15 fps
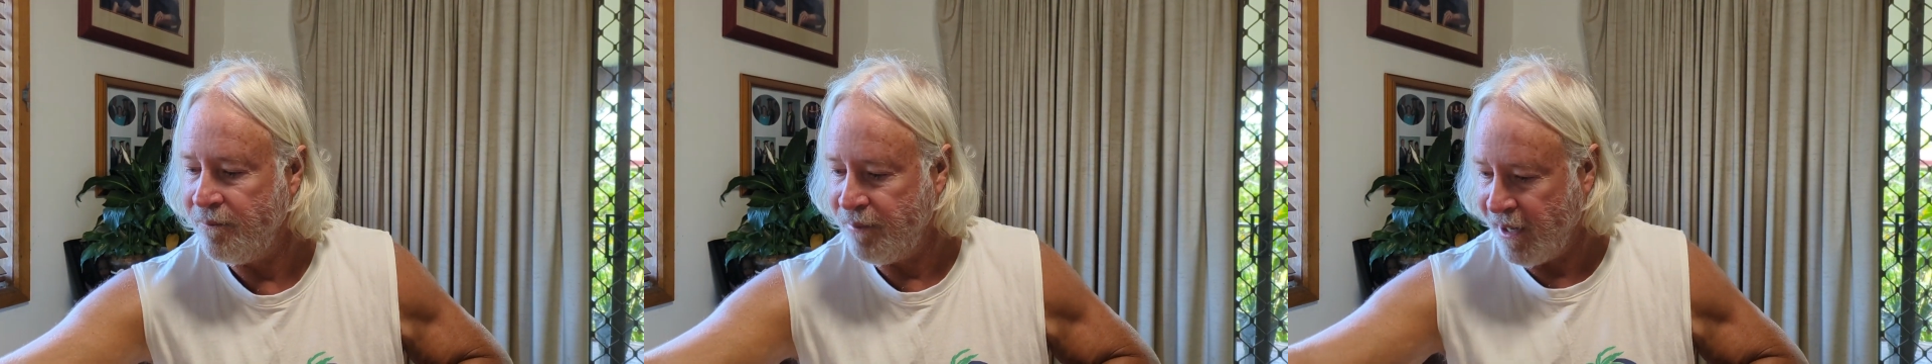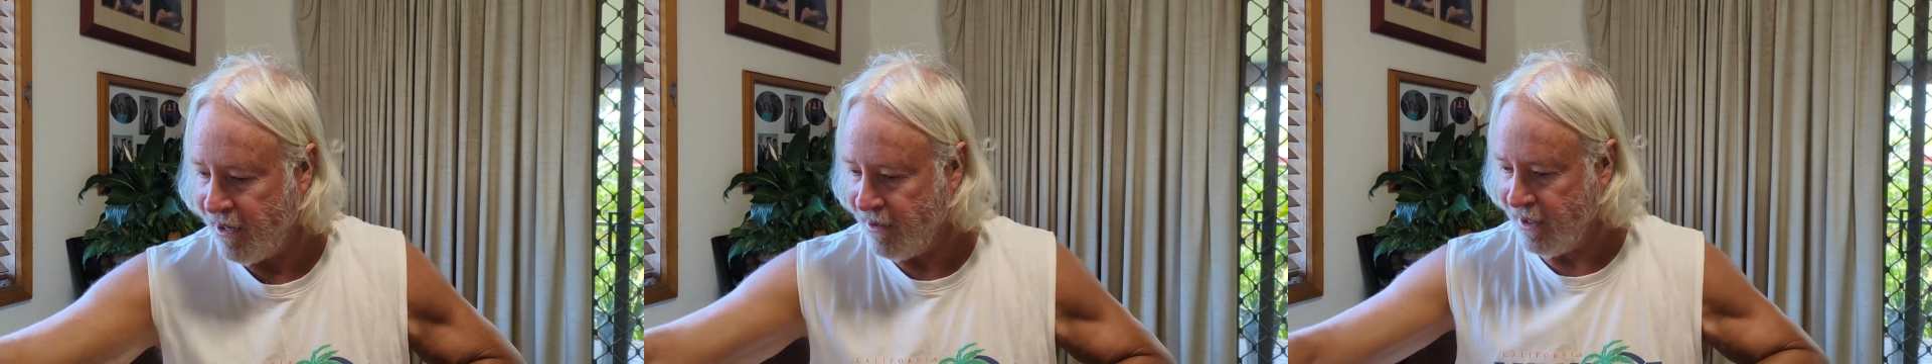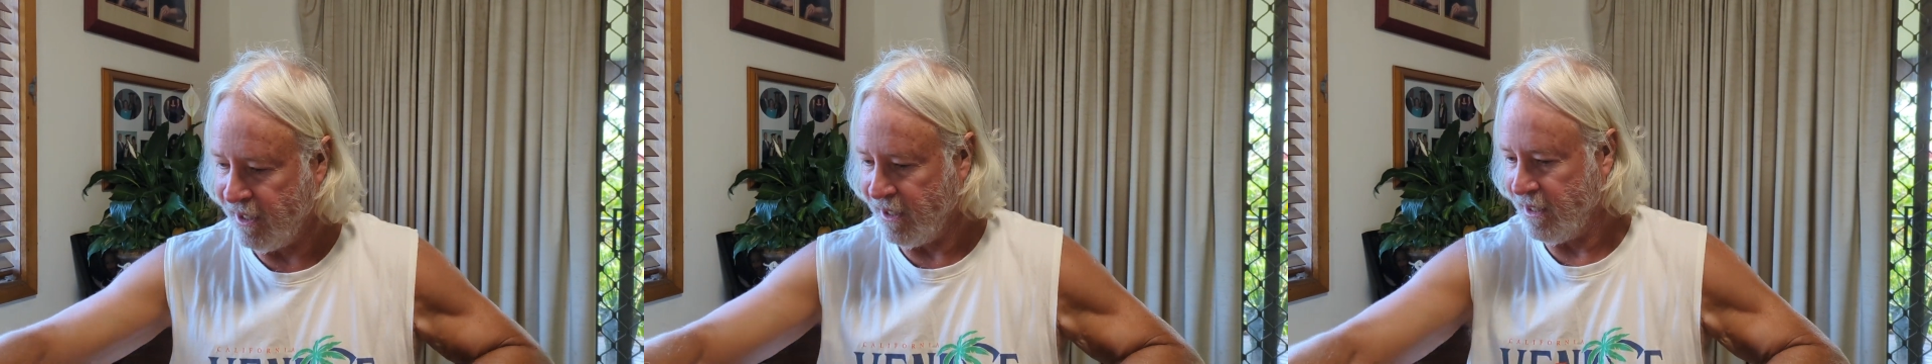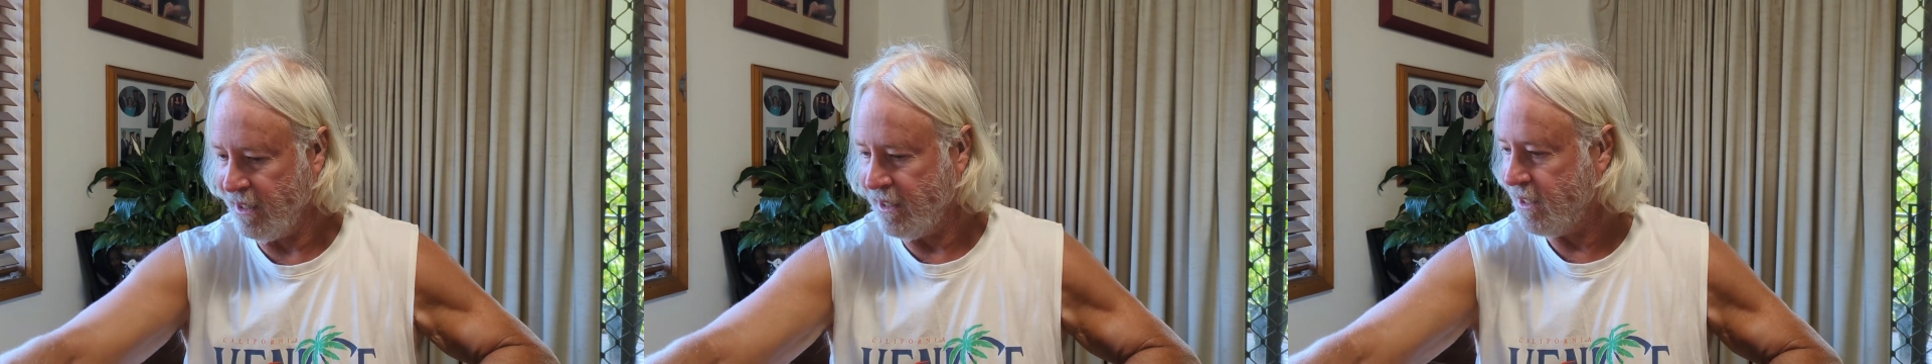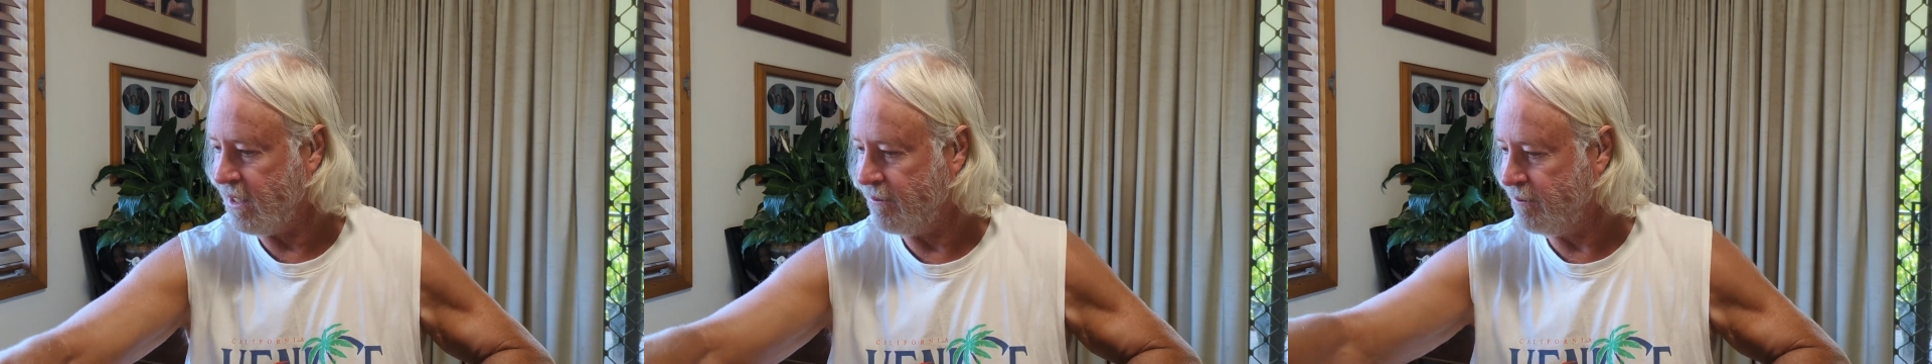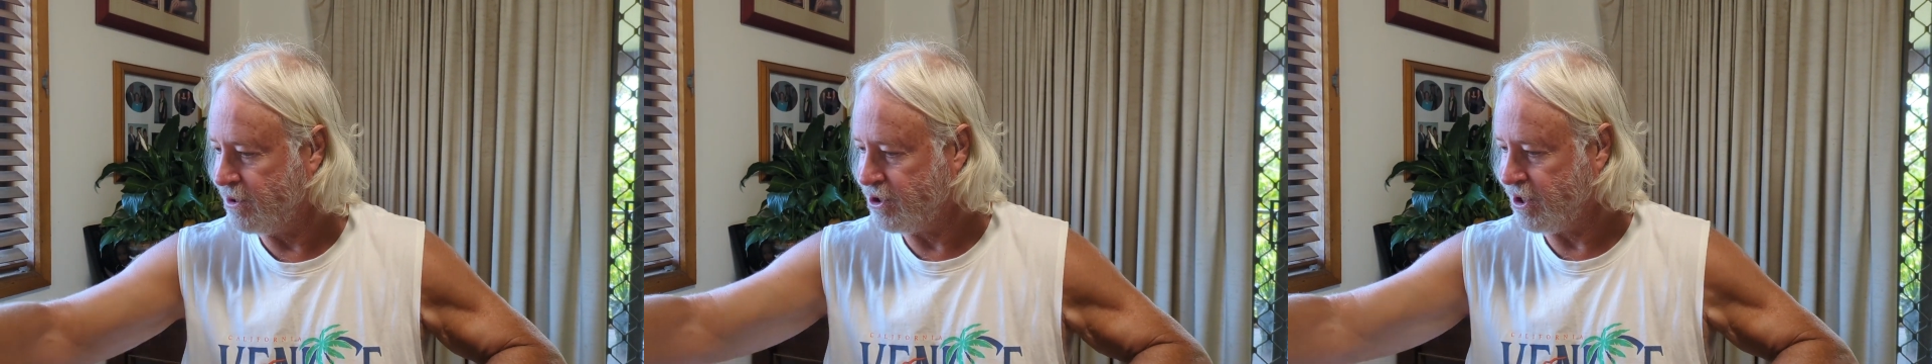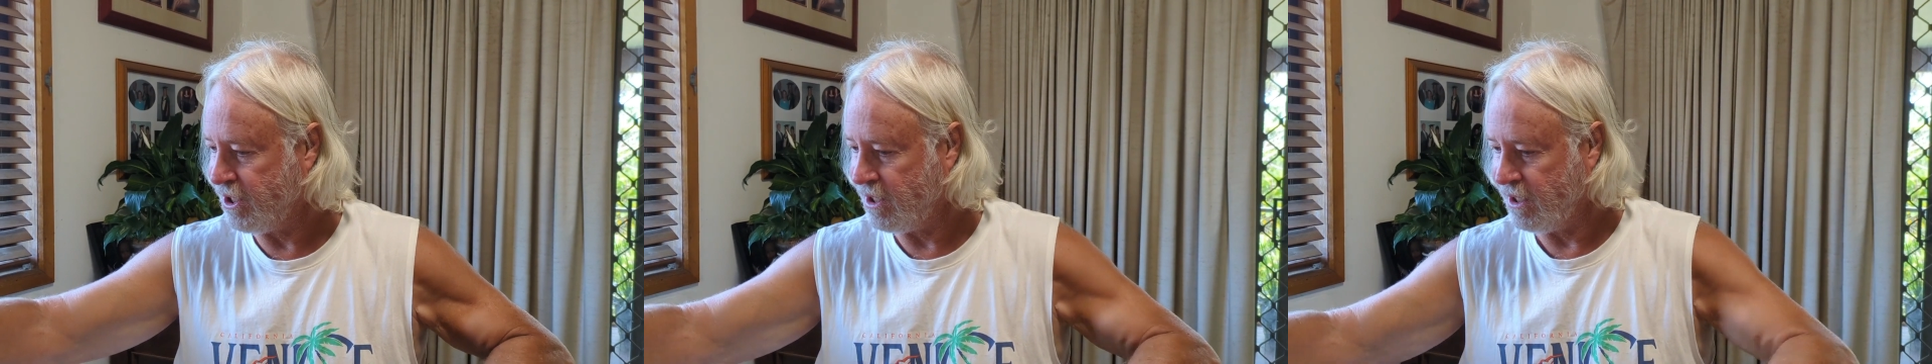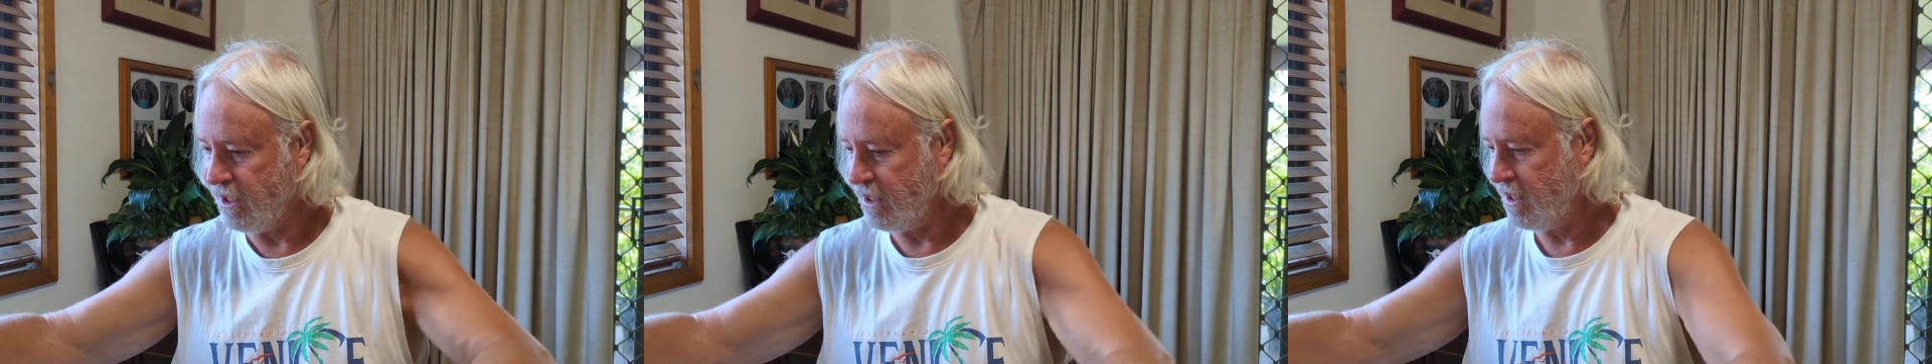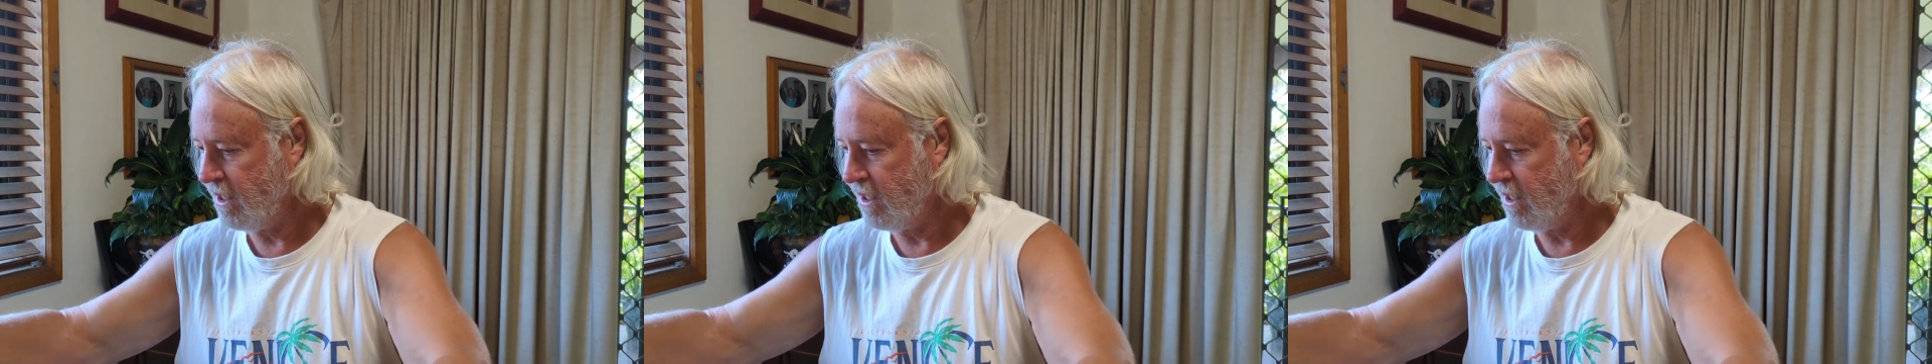power machine